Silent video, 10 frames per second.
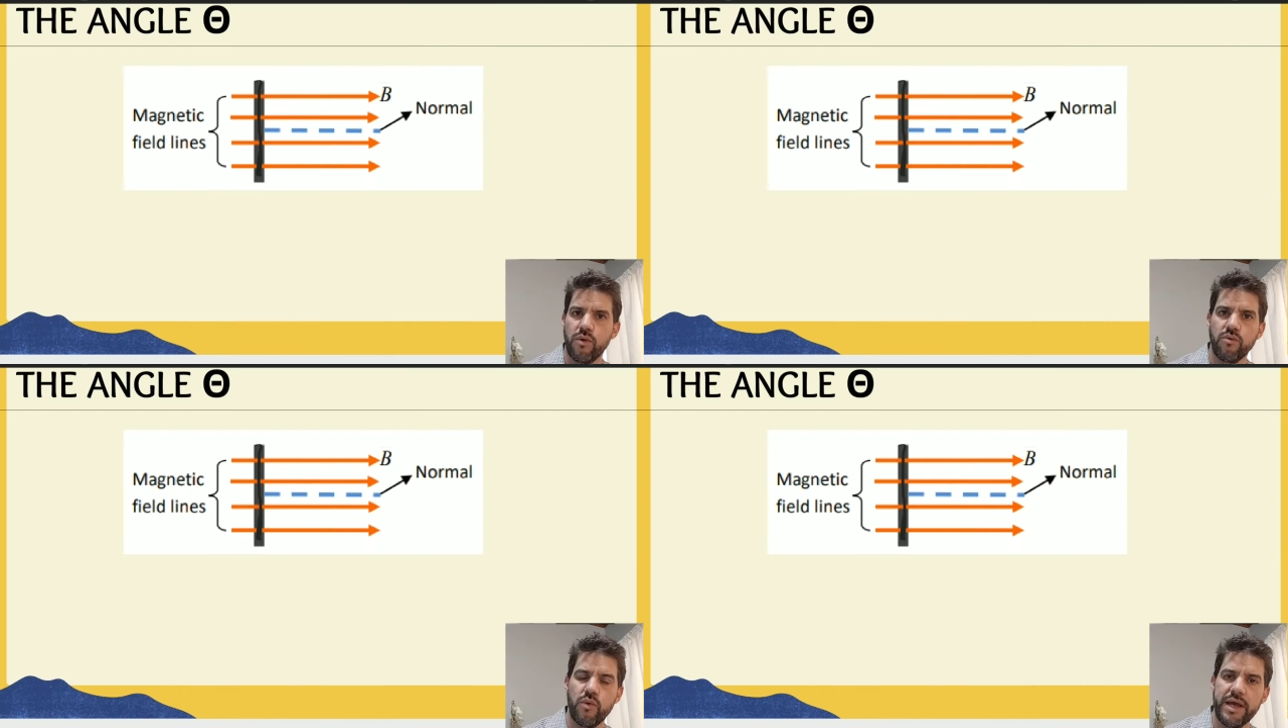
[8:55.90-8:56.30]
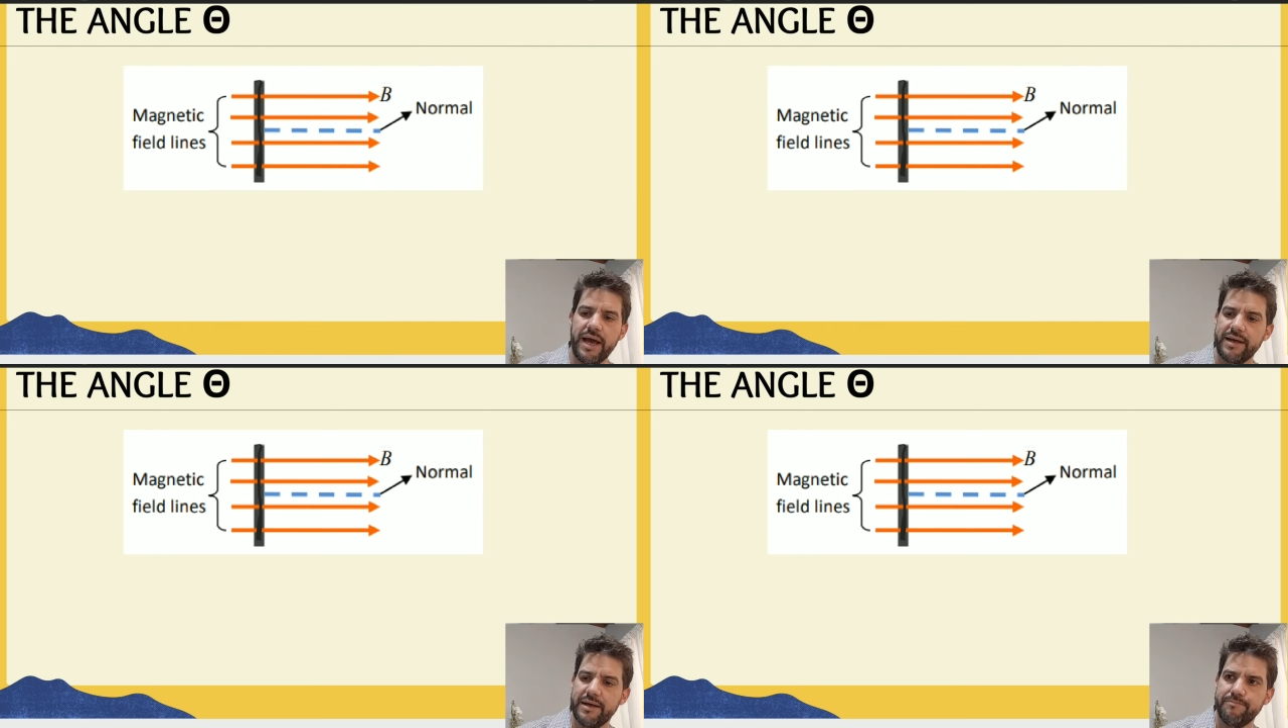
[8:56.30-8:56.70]
we
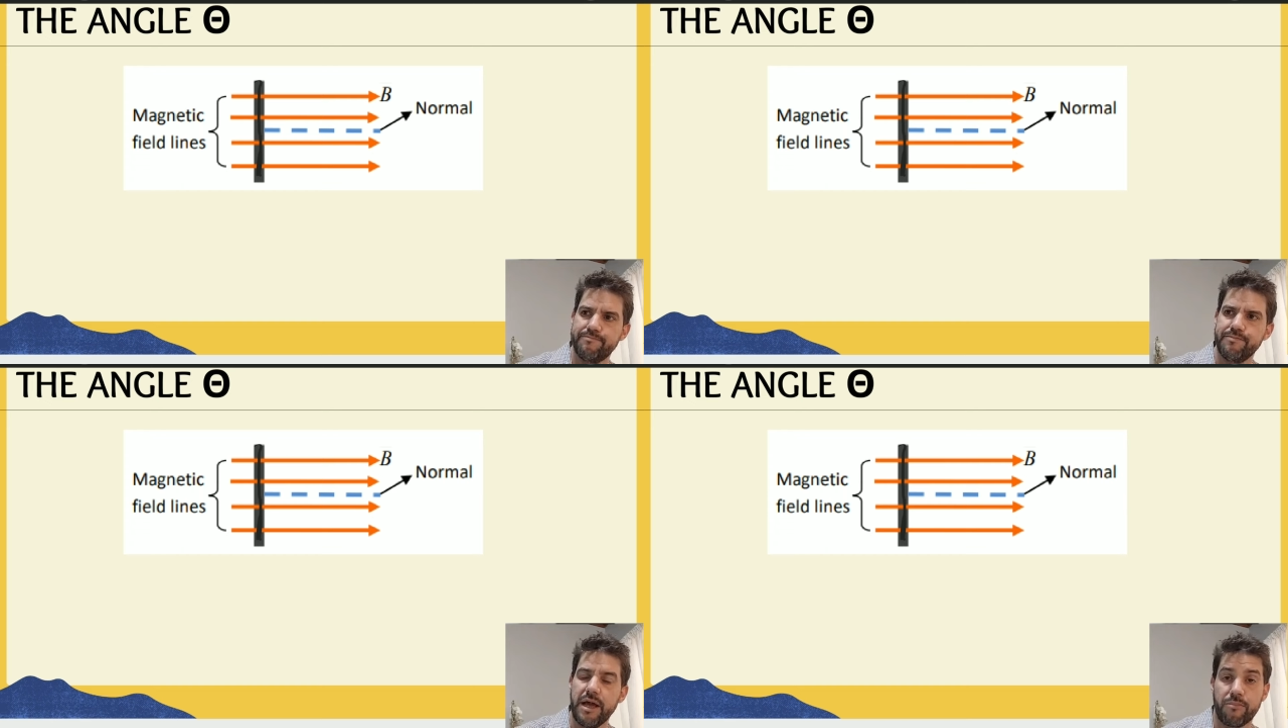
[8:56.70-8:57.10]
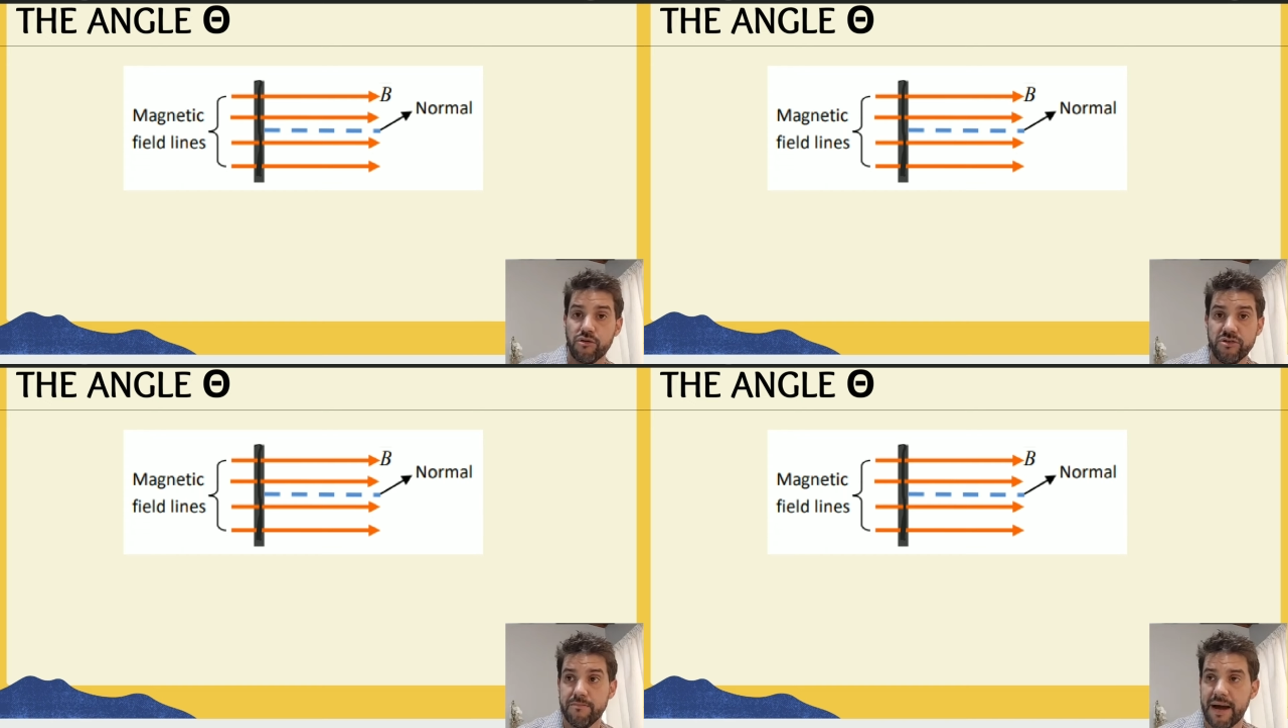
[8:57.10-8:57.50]
approach the
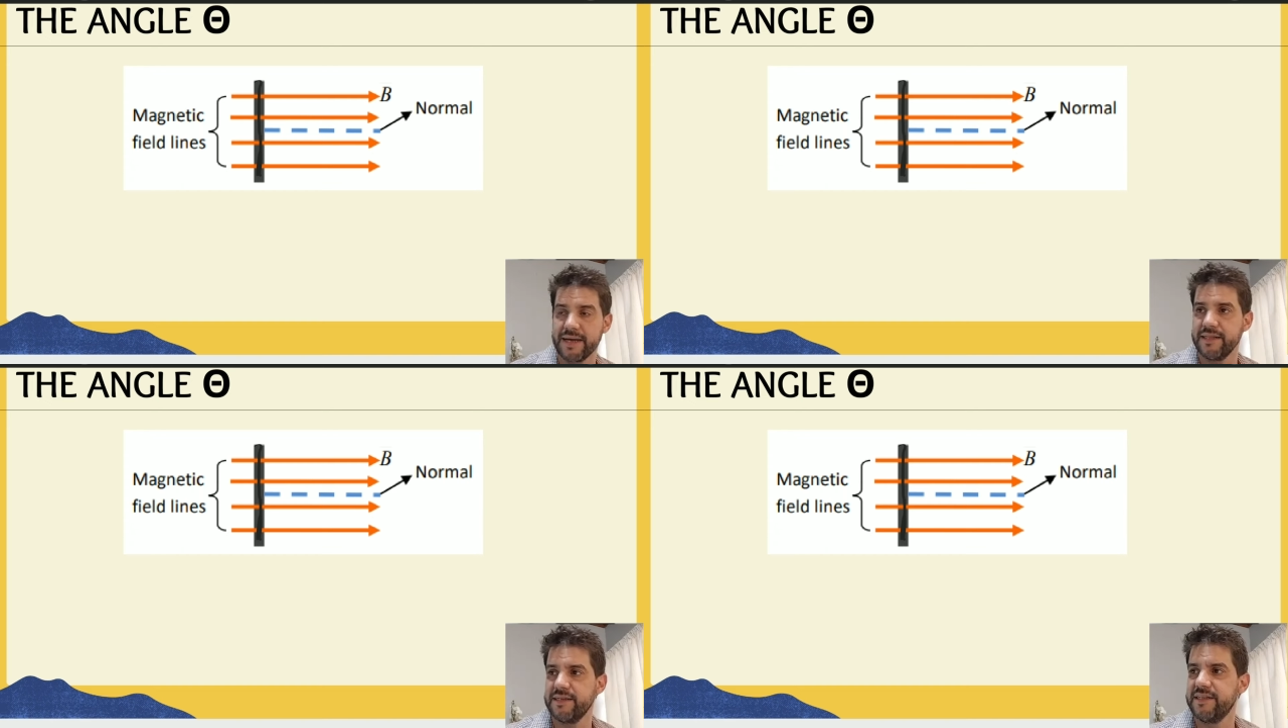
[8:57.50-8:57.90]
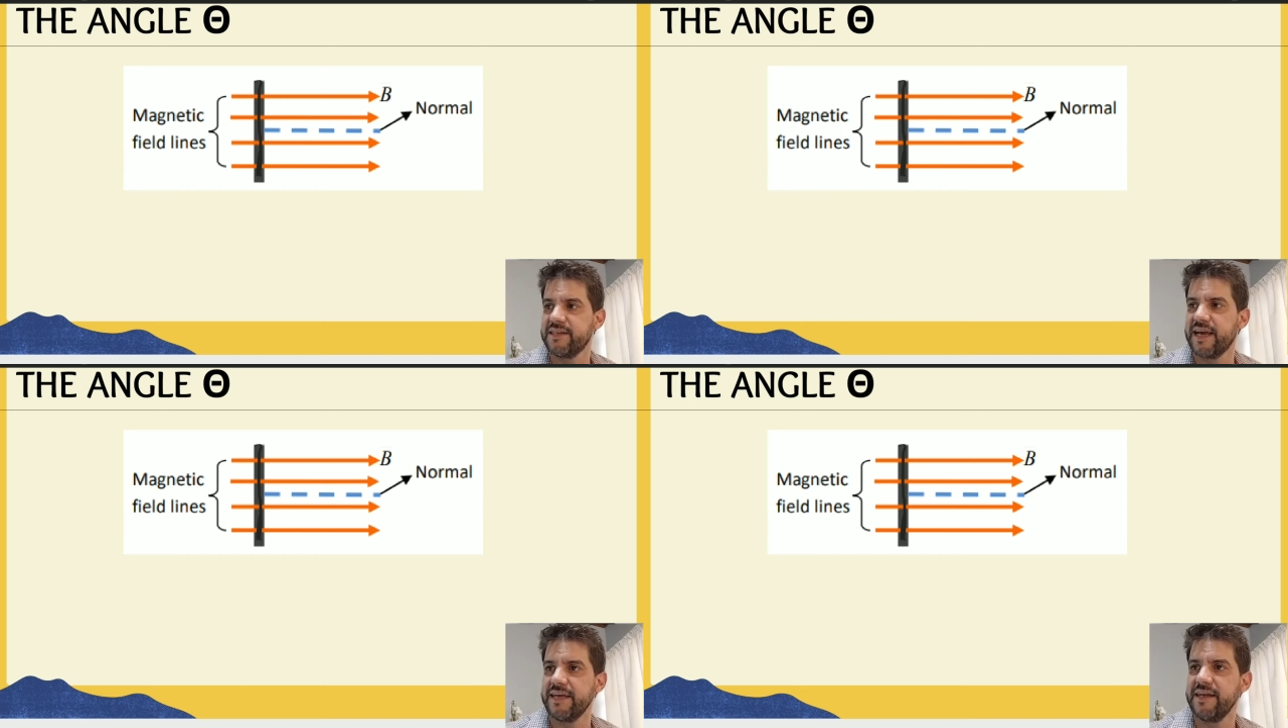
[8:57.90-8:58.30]
magnet, in this case,